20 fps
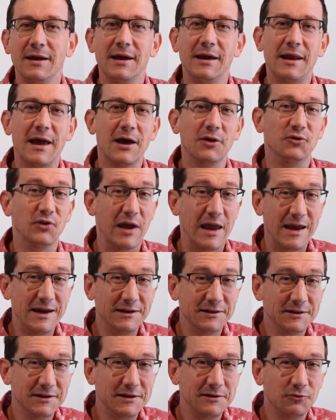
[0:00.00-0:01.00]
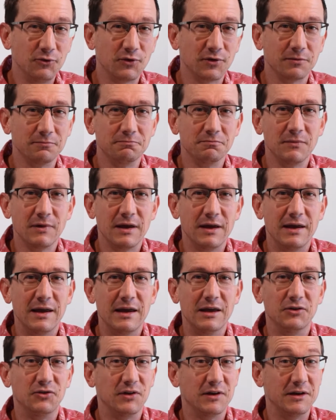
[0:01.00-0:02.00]
It has 8 leaves,
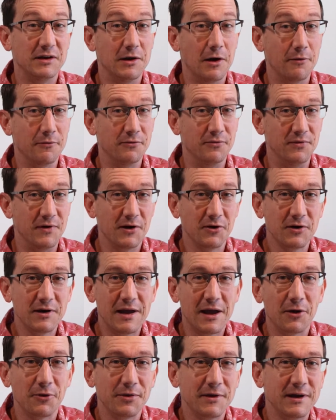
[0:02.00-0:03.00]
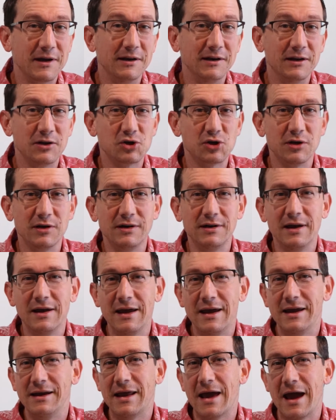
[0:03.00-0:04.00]
is in very healthy condition,
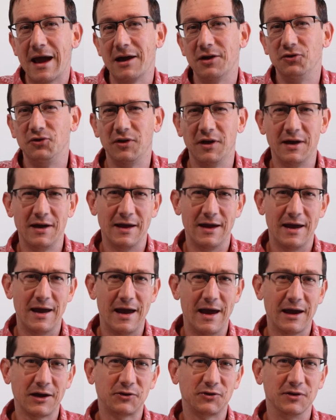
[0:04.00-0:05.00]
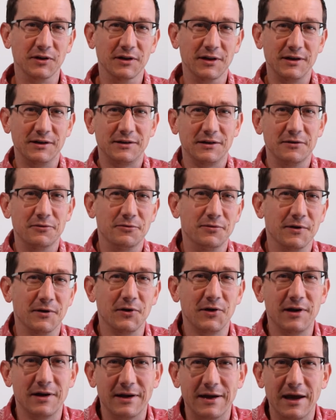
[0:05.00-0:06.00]
and has excellent
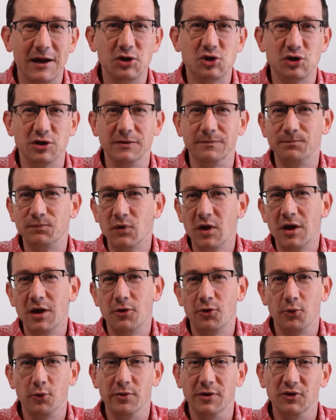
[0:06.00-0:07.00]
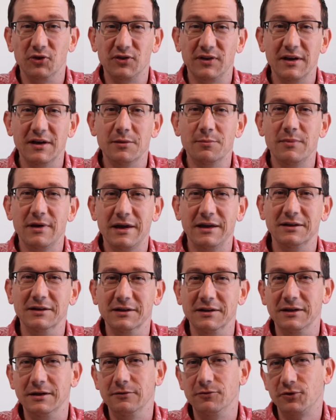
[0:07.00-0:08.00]
variegation through the stem and
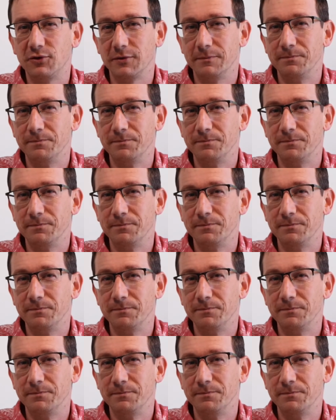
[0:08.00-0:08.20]
leaves.